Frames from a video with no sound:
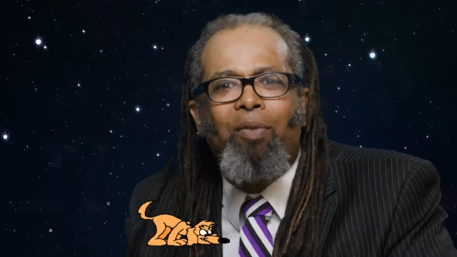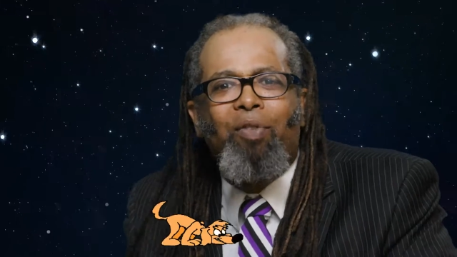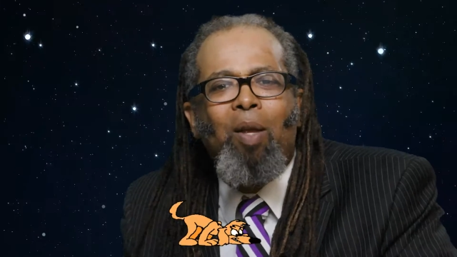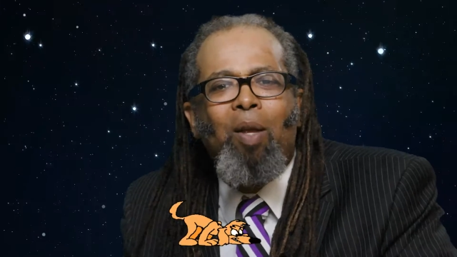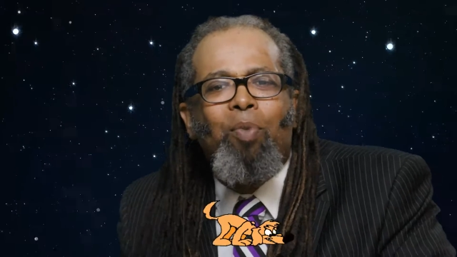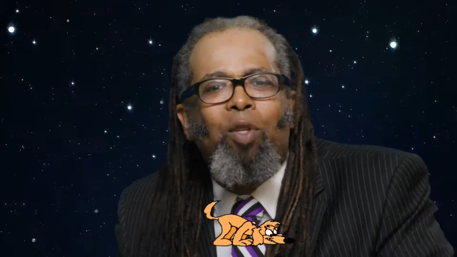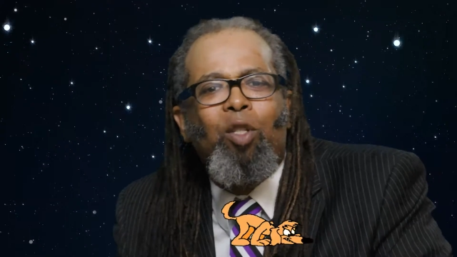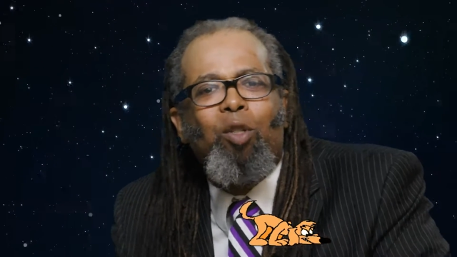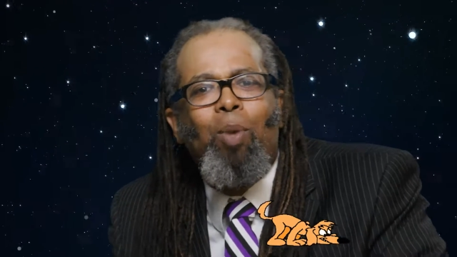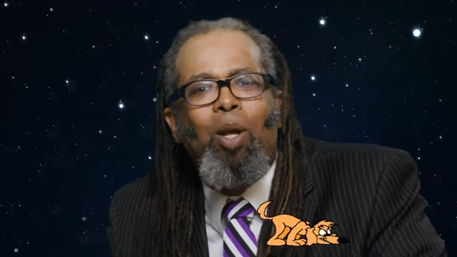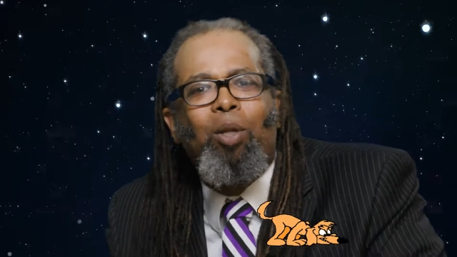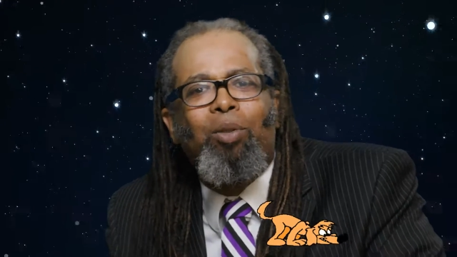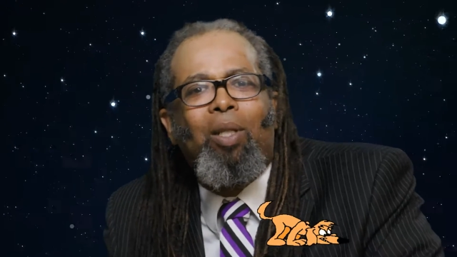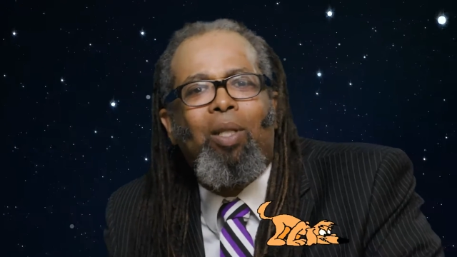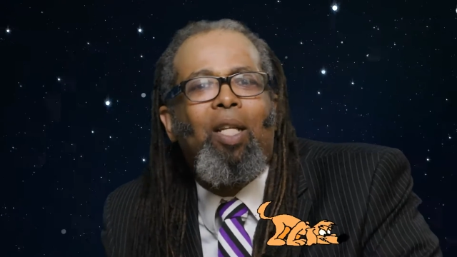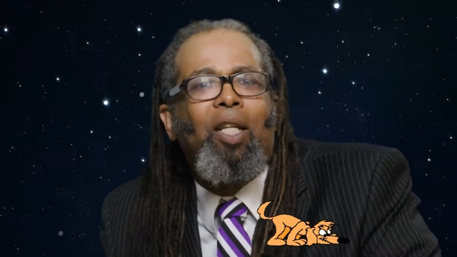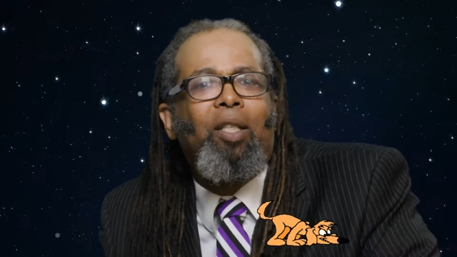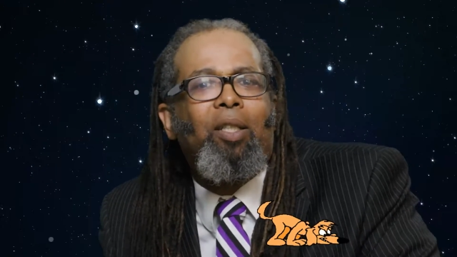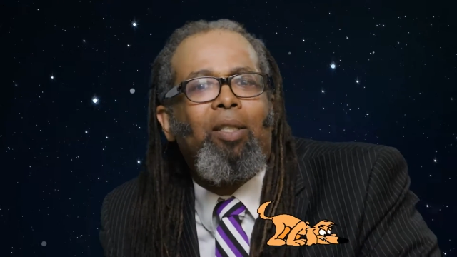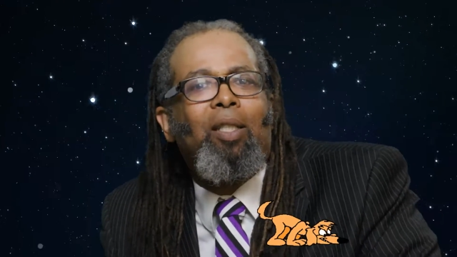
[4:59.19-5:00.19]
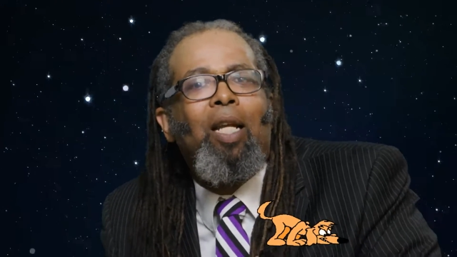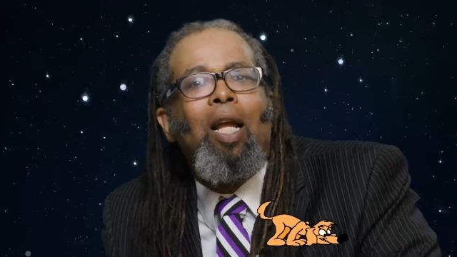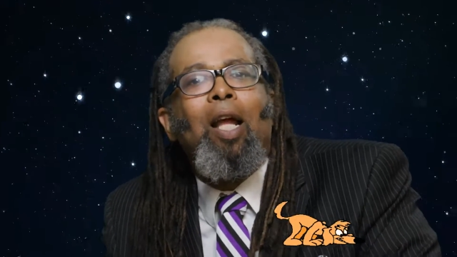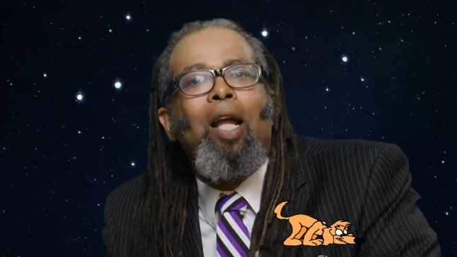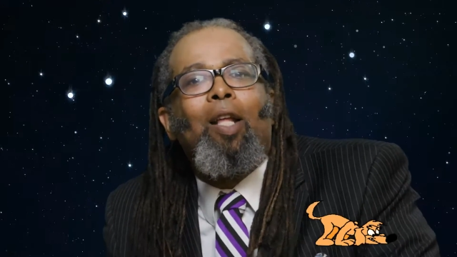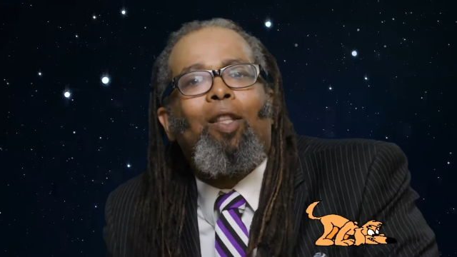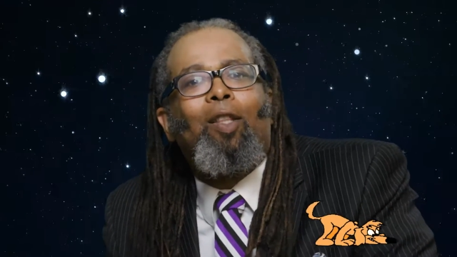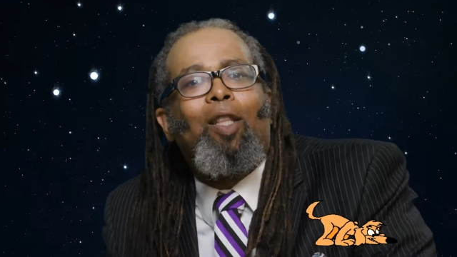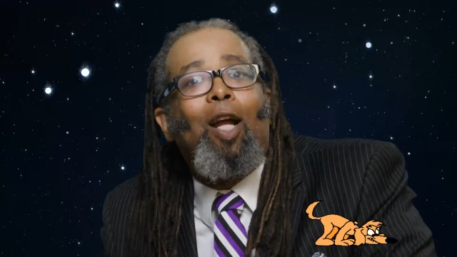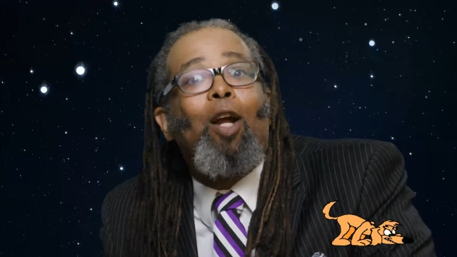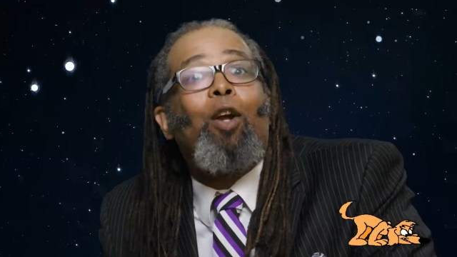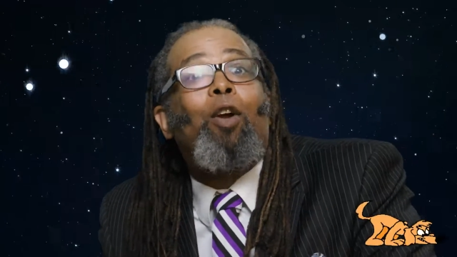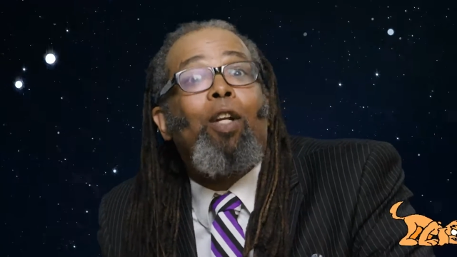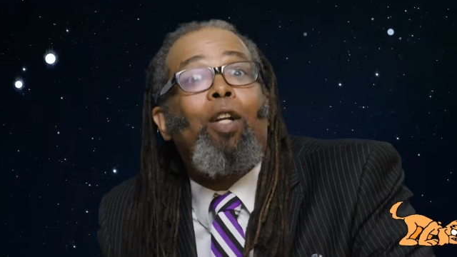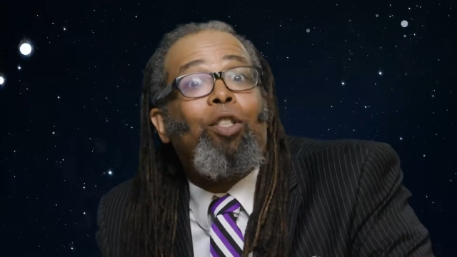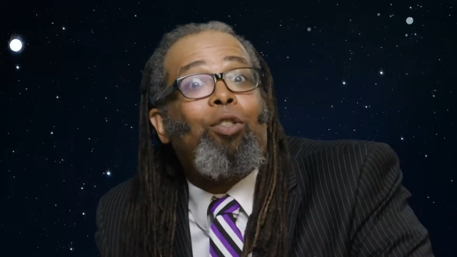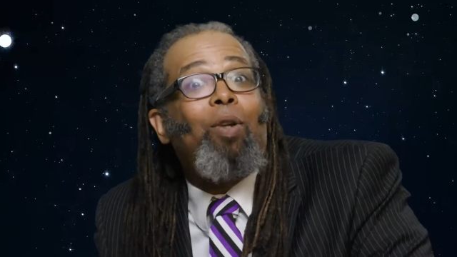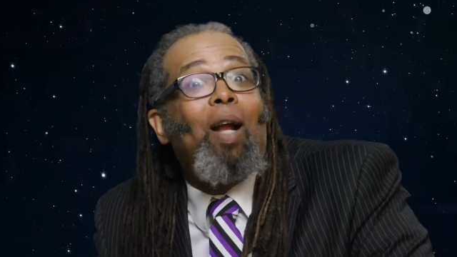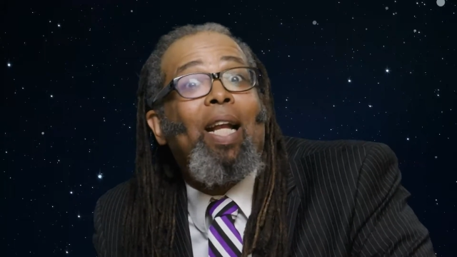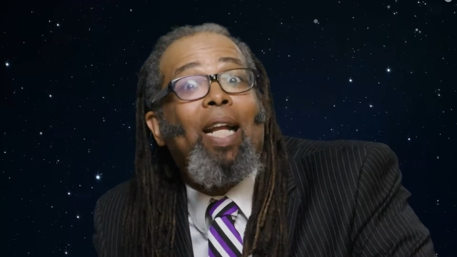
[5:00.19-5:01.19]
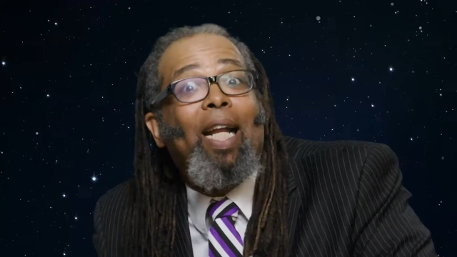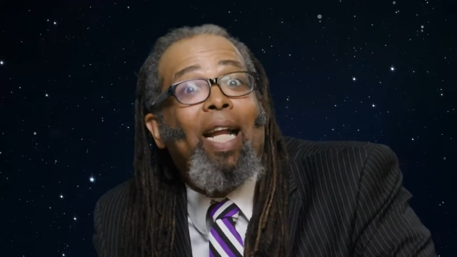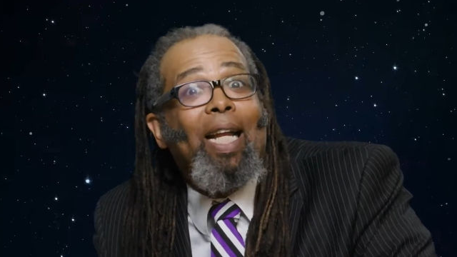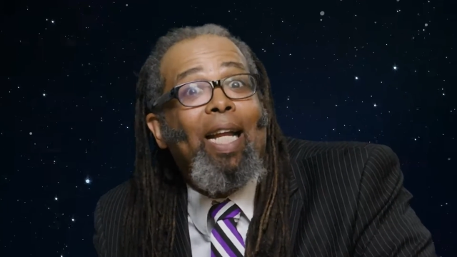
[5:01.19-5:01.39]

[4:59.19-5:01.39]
If something smells delicious, they're gonna try to